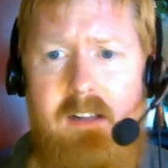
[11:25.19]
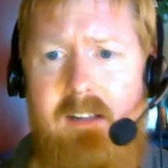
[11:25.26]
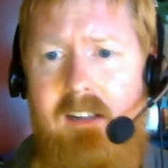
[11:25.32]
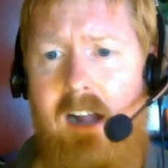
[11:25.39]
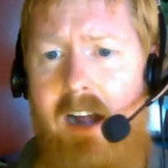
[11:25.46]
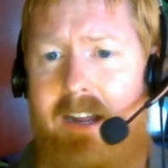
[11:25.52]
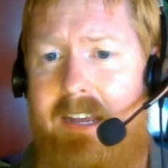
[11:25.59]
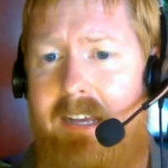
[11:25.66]

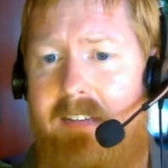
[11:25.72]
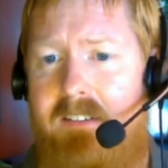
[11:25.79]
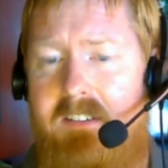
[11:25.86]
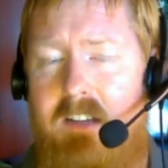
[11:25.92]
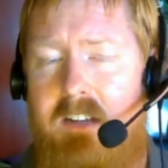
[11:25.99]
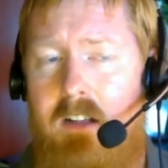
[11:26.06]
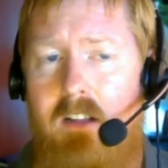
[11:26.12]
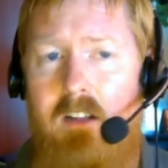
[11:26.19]
against
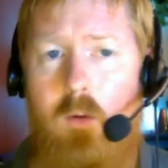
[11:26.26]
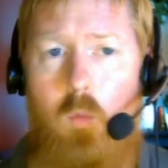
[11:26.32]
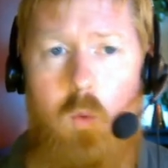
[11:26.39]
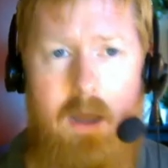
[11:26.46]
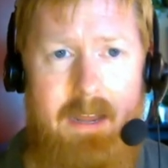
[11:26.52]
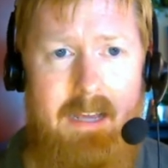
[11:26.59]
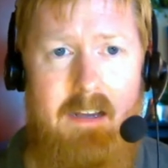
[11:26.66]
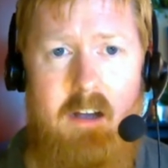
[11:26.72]

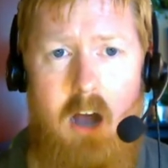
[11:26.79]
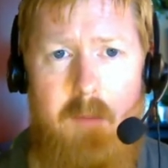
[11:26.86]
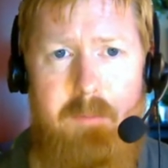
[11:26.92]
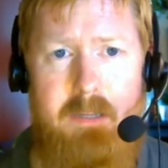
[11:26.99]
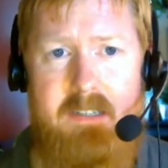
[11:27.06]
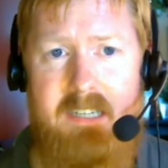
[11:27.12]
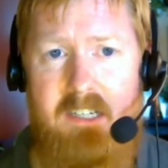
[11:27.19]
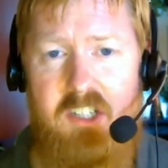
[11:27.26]
winning
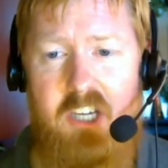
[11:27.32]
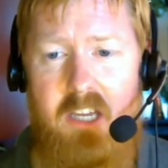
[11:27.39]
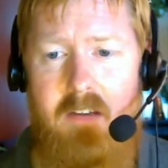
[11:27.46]
competition.